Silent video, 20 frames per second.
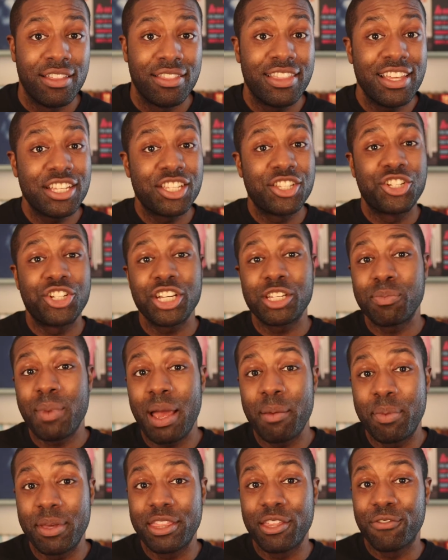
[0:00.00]
this just
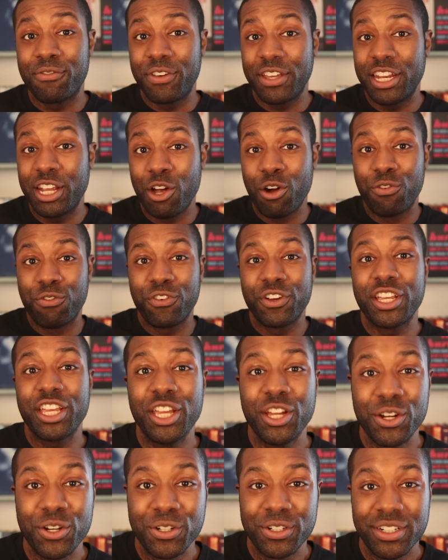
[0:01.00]
might be the video for
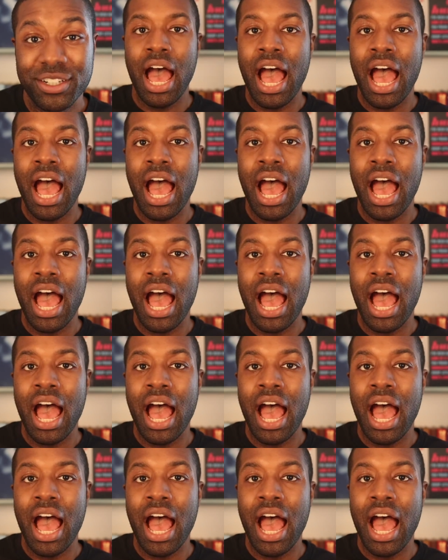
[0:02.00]
you.